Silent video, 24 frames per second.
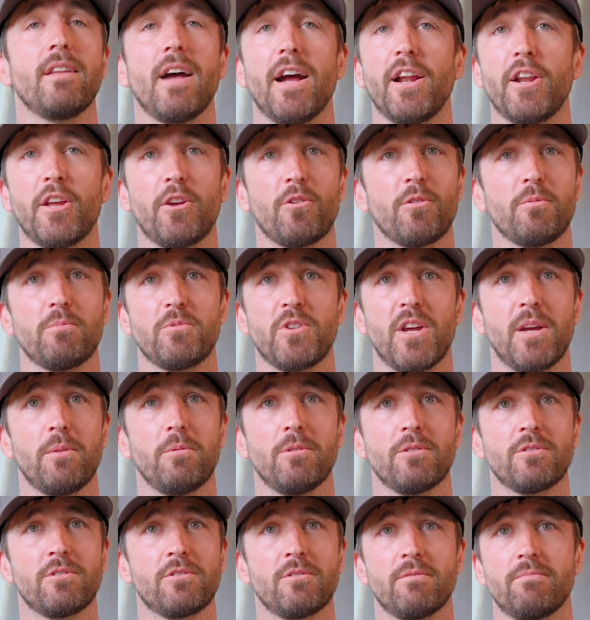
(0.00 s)
dining room
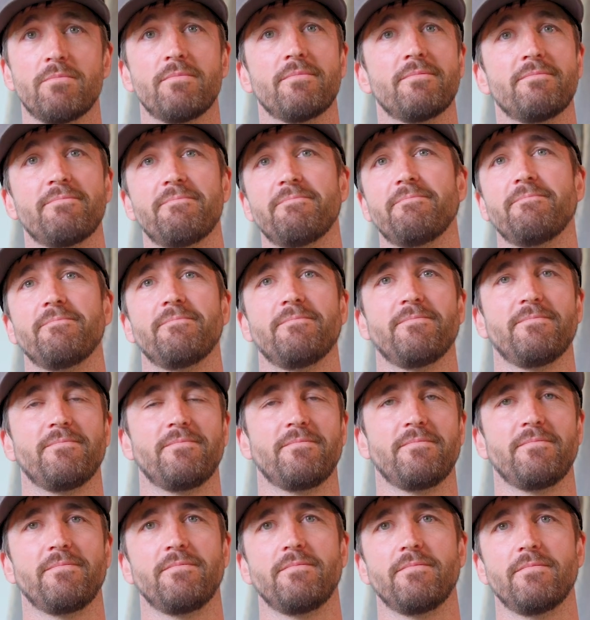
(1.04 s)
tables.
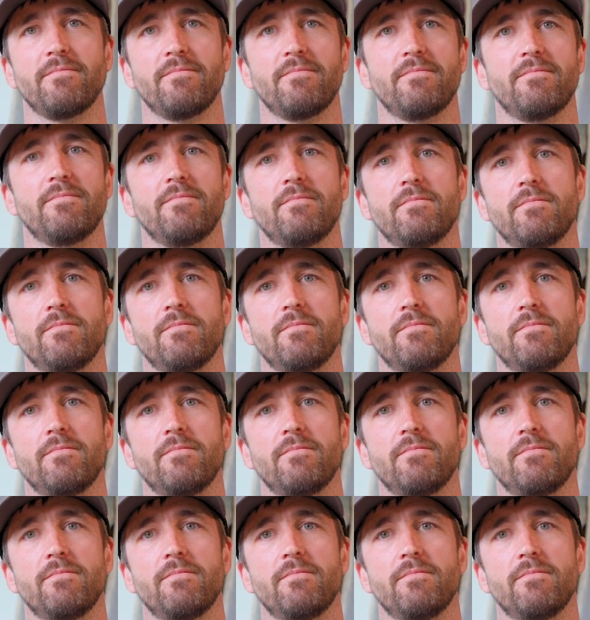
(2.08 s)
New builds are